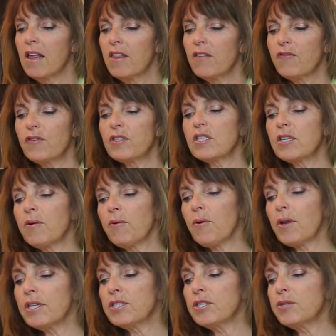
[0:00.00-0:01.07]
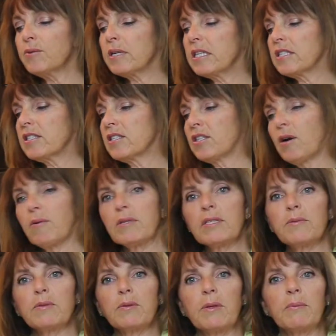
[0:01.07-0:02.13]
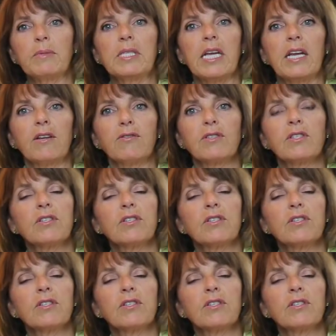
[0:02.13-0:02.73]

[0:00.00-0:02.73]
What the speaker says: The first thing I want to do is start with some sweet potatoes.